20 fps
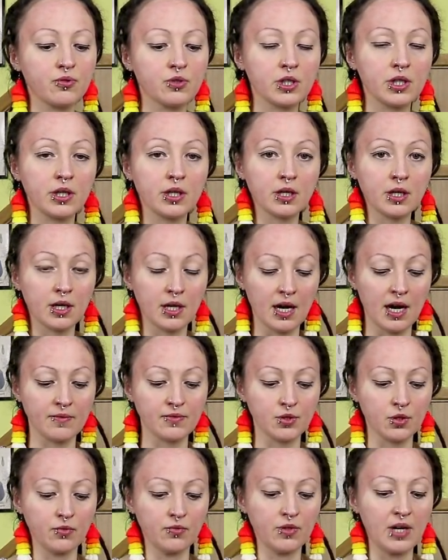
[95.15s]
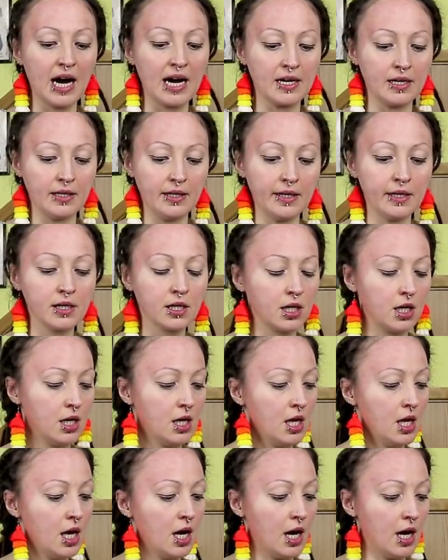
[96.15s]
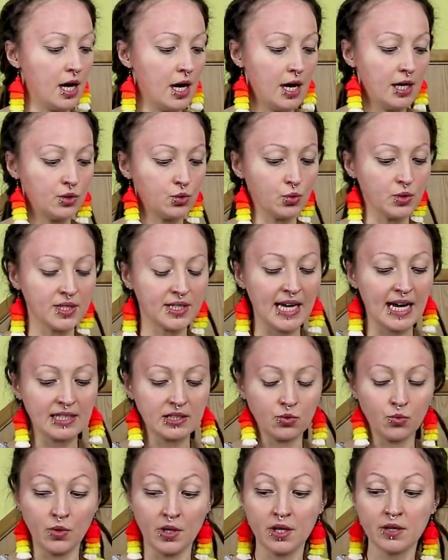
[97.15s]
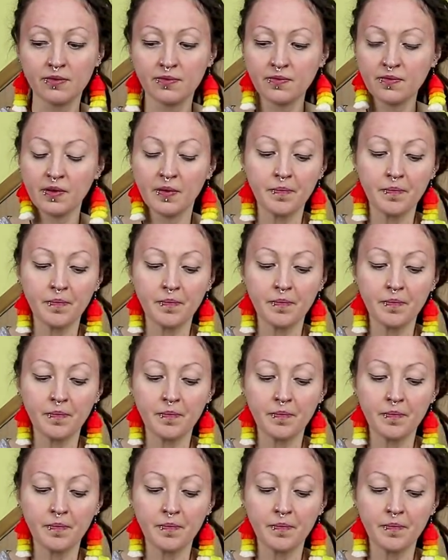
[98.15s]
3 cloves of garlic to start with,